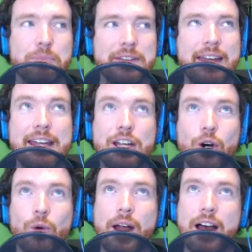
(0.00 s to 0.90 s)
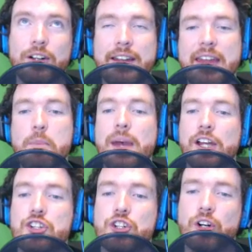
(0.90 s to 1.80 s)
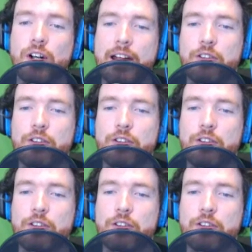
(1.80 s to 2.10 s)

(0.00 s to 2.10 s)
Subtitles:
But they go around and they make sure